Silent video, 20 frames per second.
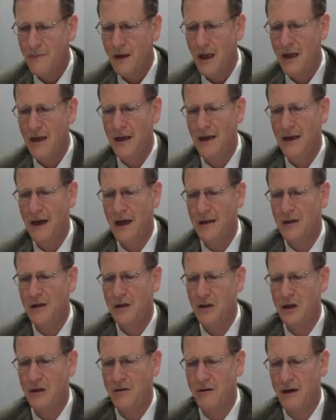and another
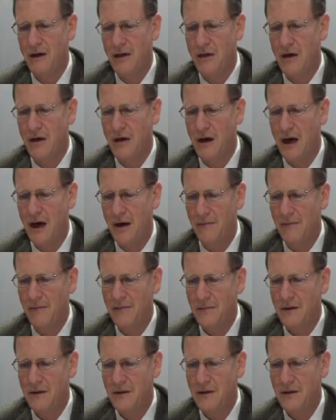generation
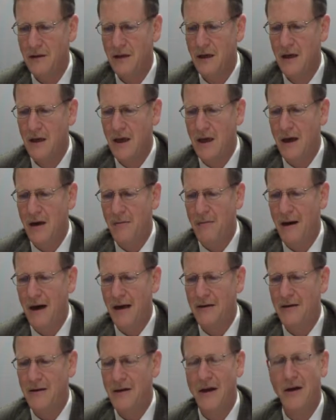comes,
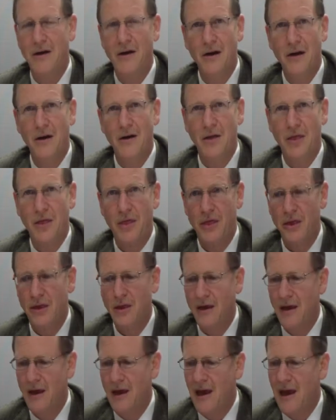but the earth
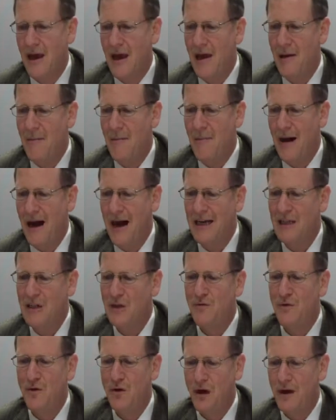
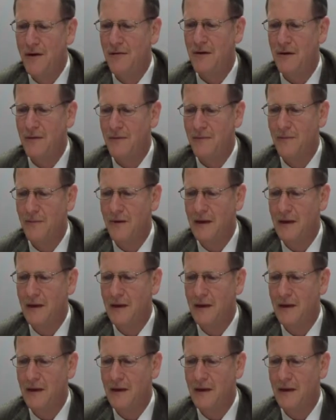abides forever.